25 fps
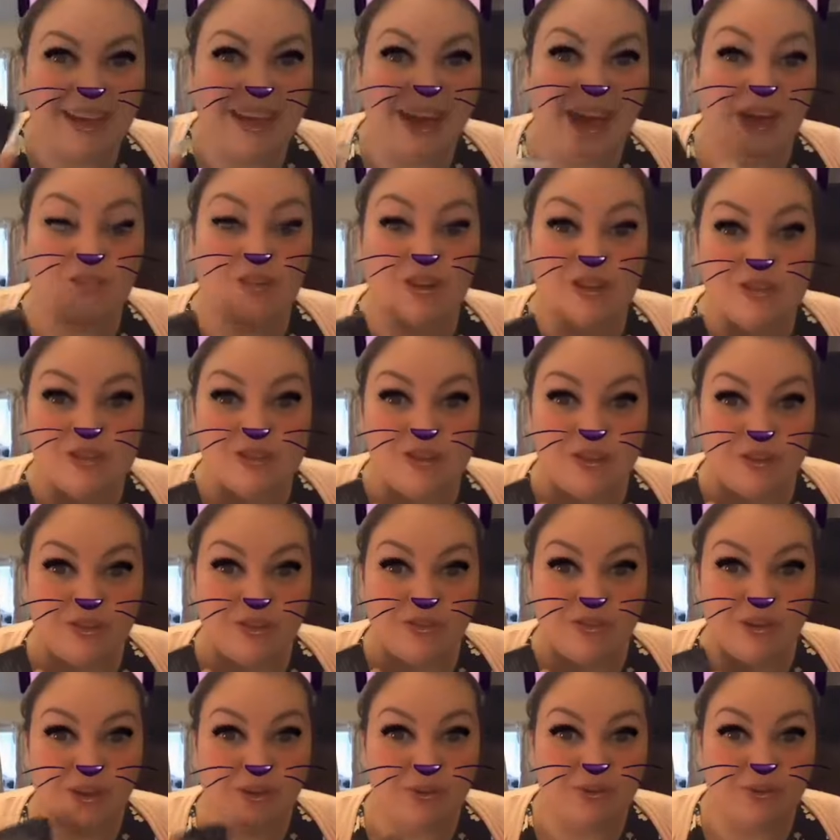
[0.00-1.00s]
I've got a sore
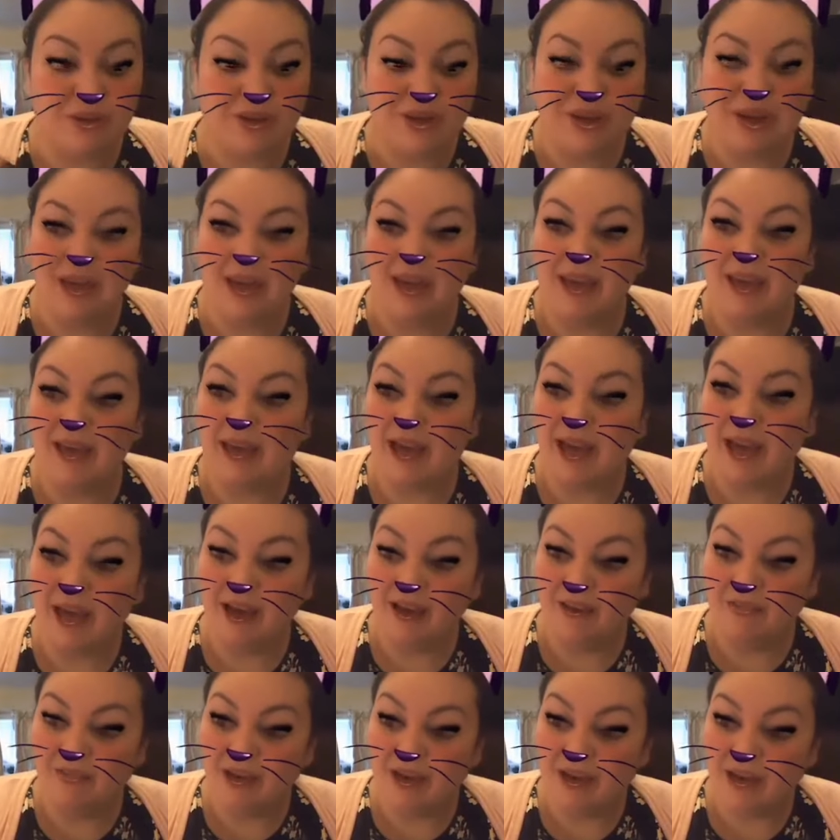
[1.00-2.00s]
throat.
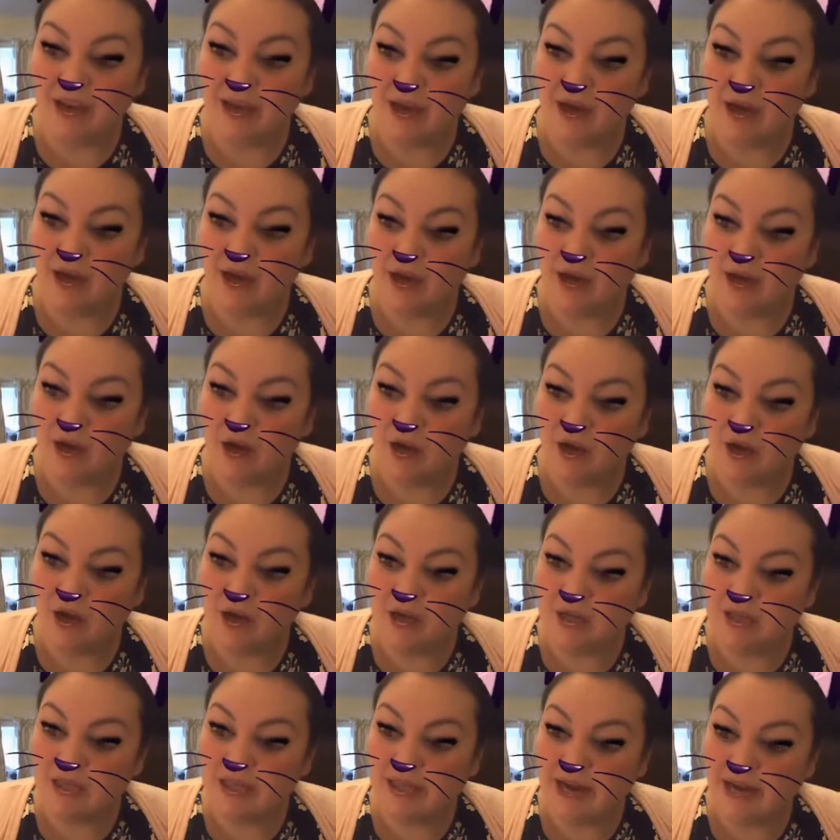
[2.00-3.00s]
Hikari
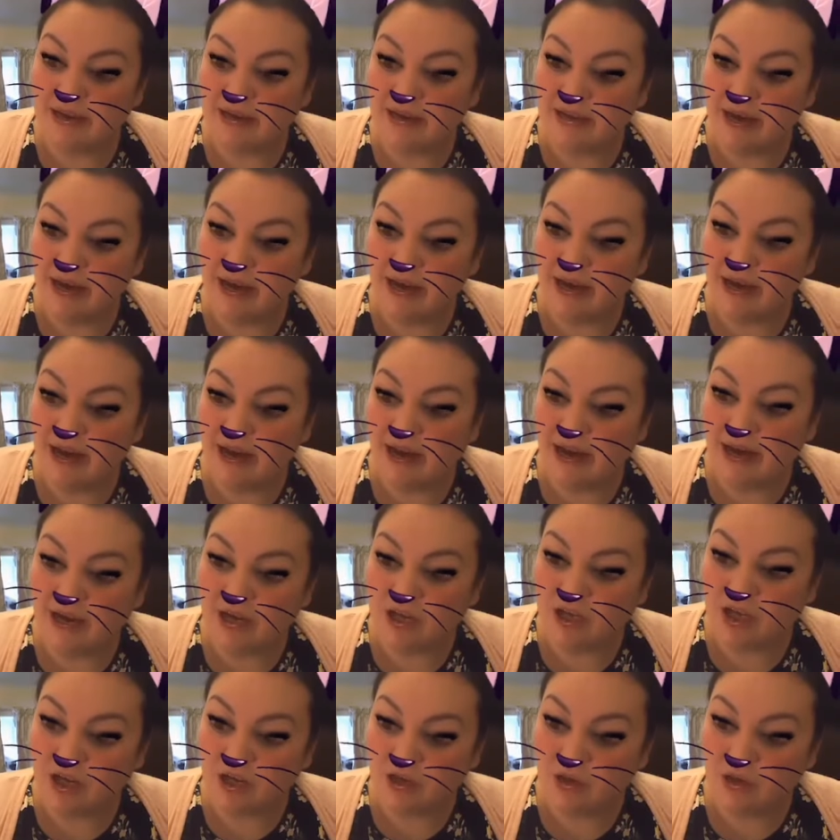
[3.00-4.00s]
Tanya
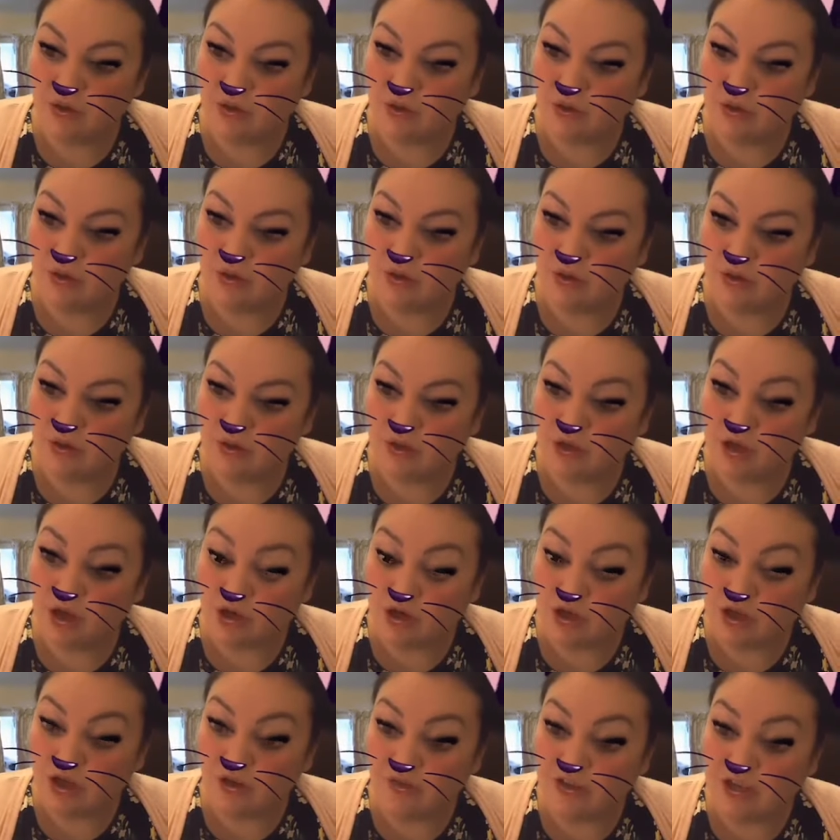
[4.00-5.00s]
Eyeshadow... No,
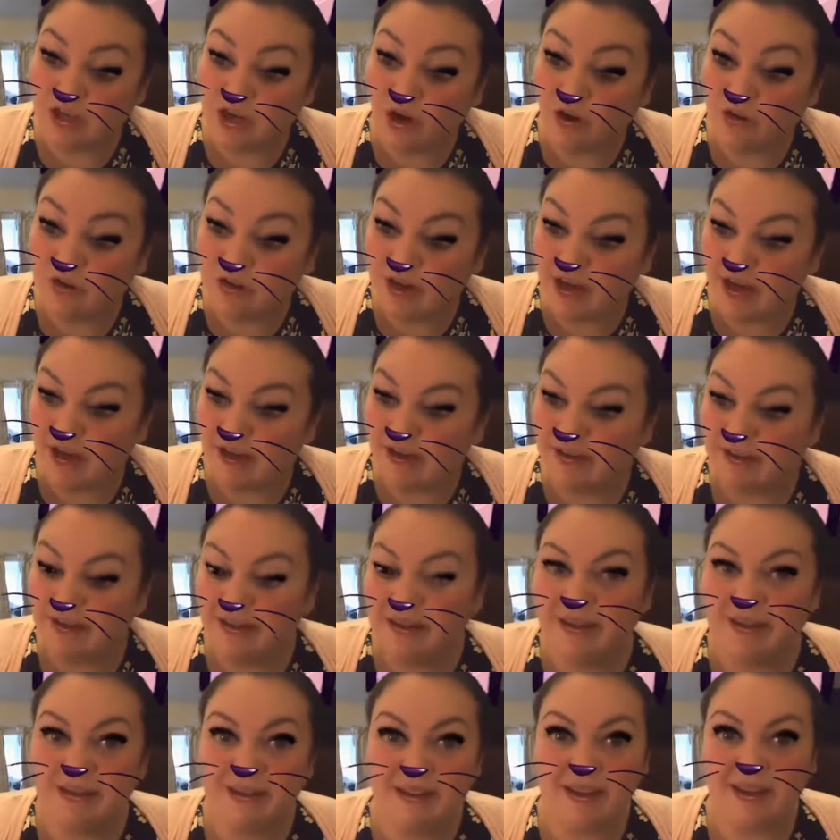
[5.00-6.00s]
sorry, Tanya.
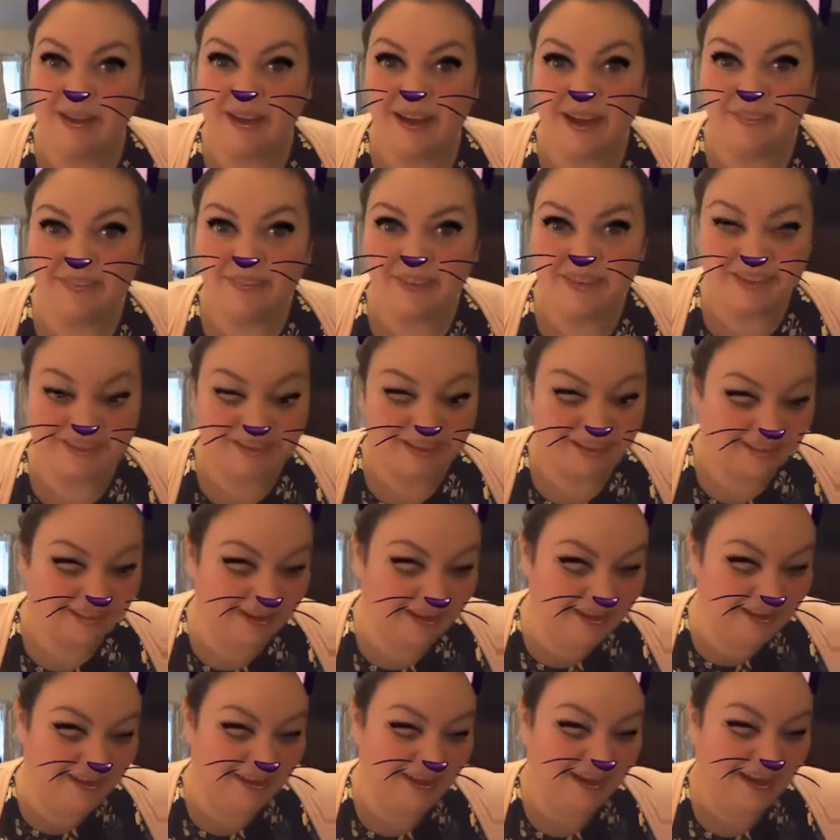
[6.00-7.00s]
I can't read either.
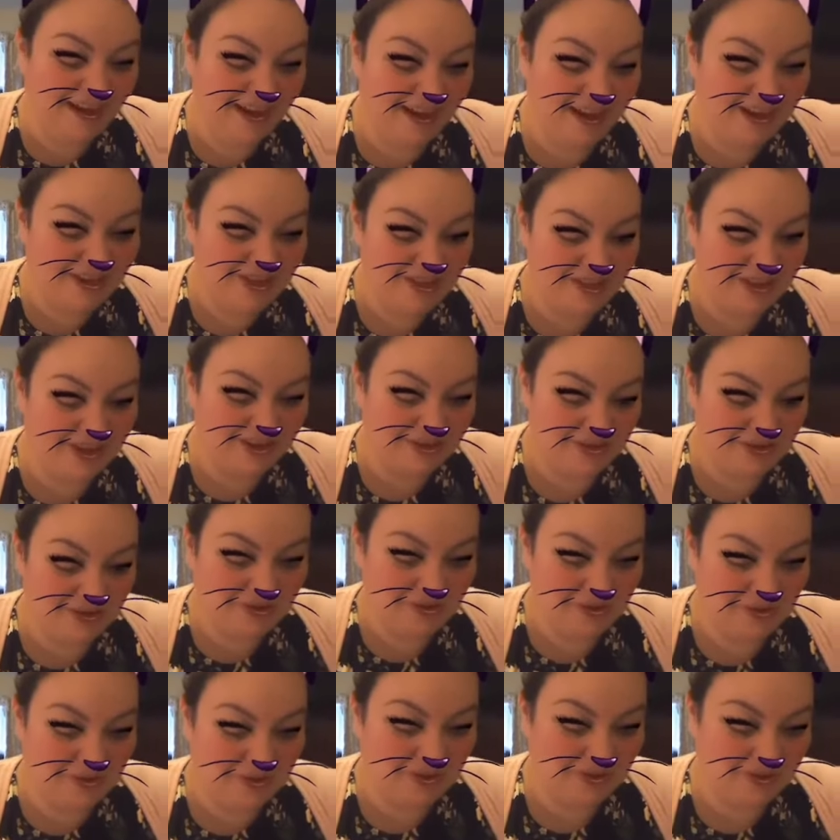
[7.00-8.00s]

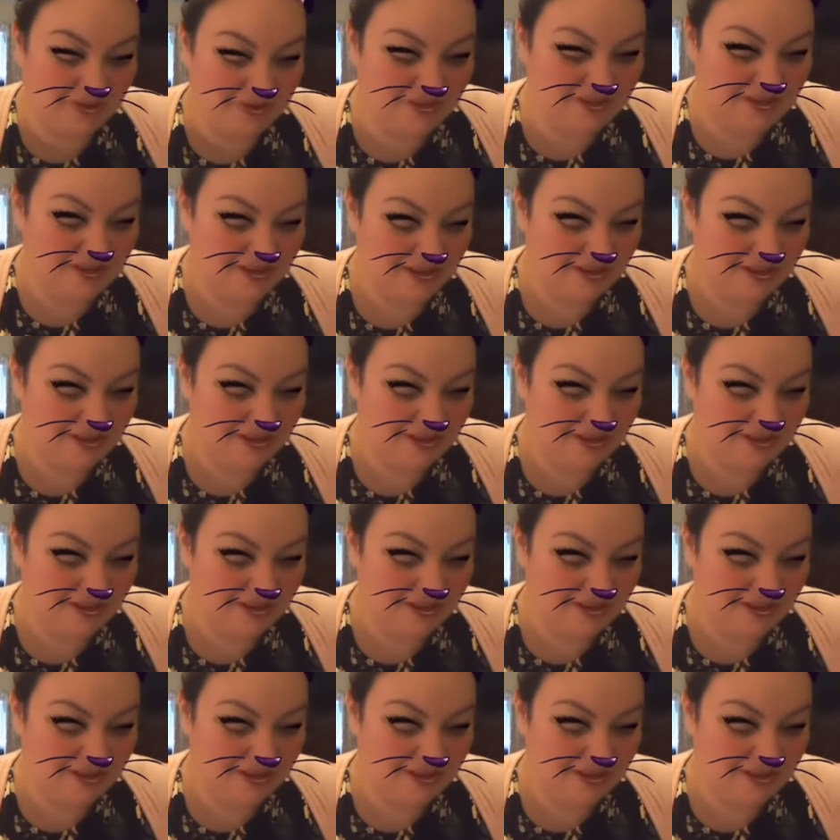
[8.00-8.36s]
Eyeshadow Quad.